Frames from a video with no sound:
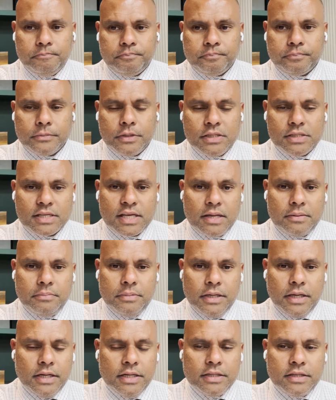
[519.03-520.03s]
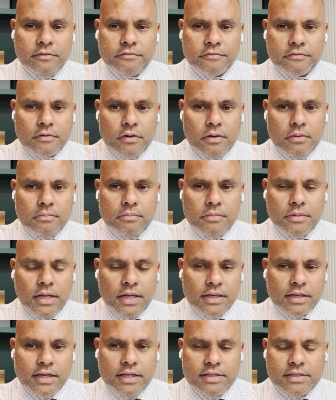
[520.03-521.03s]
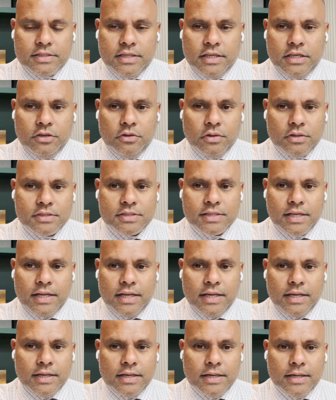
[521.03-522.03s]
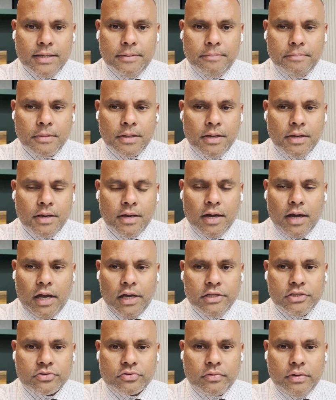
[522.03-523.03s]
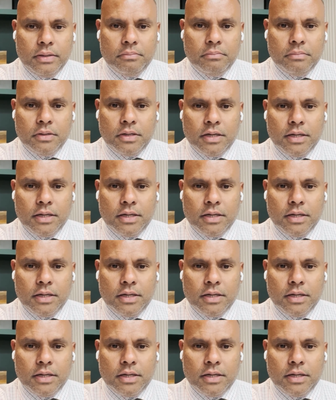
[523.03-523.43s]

This can be anything from, like, let's say you are selling ice cream.